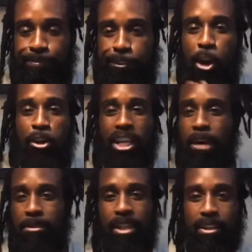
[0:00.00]
You heard the
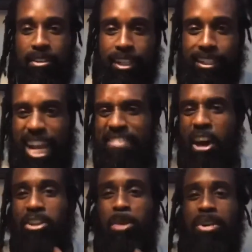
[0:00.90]
commentator say they
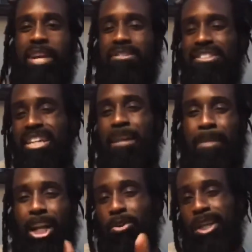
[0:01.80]
thought they would never see him
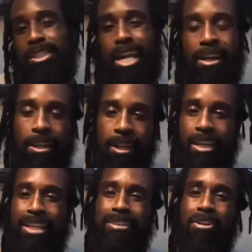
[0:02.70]
in a green jacket
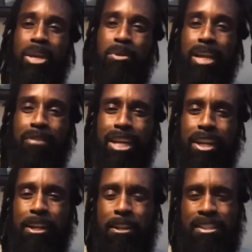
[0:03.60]
again. They thought they would never
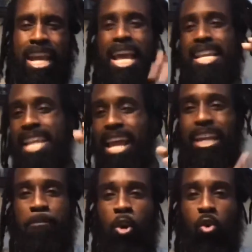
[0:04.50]
hear his
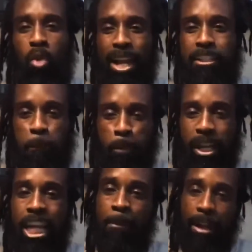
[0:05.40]
name reign
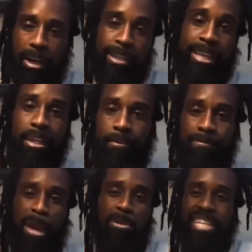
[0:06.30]
supreme again.
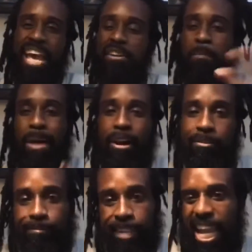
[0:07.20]
They was counting him out.
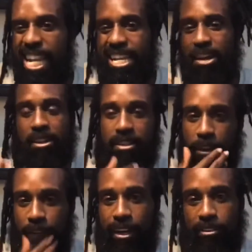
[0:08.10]
He ain't counting
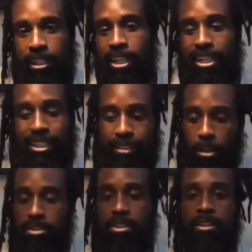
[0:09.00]
himself out. And then
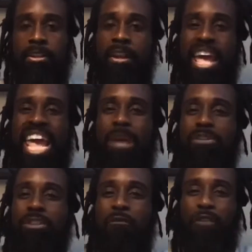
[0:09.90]
thirdly, he
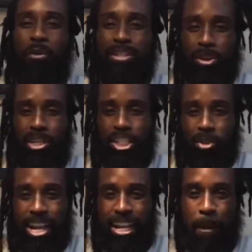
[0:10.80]
was so focused on this
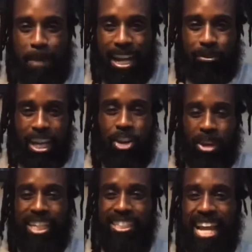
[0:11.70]
great comeback, on that
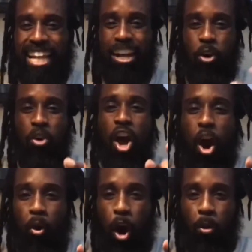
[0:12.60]
green jacket,
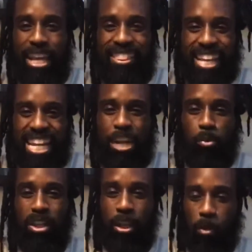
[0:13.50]
on that thing he
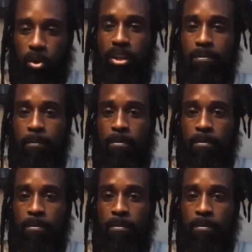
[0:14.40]
really wanted.